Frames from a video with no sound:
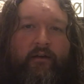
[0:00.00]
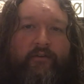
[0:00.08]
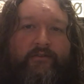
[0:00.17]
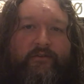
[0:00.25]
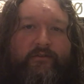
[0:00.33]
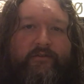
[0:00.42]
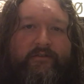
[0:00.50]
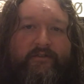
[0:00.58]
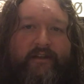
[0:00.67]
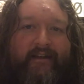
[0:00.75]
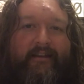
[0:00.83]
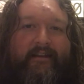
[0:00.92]
So
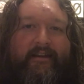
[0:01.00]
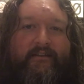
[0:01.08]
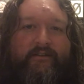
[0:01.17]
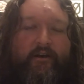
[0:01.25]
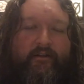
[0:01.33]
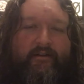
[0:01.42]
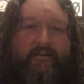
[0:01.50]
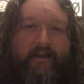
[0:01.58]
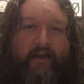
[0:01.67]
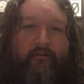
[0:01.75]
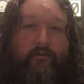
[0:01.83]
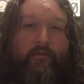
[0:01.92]
Stanley has got this
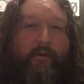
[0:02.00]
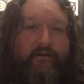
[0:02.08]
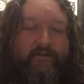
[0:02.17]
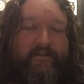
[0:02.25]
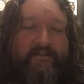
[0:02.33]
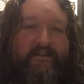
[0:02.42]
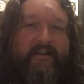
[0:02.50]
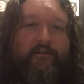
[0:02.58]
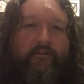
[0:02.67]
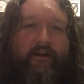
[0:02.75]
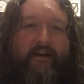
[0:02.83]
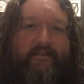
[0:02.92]
kind of almost a
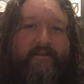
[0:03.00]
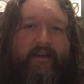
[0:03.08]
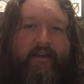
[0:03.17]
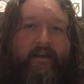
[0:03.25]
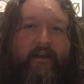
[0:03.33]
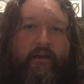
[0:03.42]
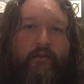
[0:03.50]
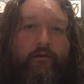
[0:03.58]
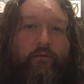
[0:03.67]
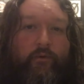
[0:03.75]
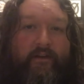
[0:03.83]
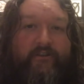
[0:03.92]
secret, hasn't he, that
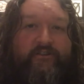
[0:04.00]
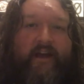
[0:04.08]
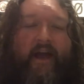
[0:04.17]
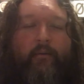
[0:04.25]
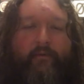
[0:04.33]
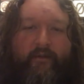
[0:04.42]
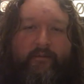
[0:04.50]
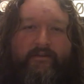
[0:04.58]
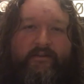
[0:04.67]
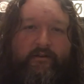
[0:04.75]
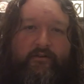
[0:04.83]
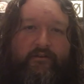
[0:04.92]
we share with him as
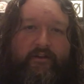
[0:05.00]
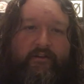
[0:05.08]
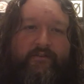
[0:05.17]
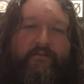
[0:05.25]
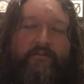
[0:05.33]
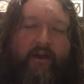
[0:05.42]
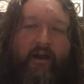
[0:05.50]
the audience.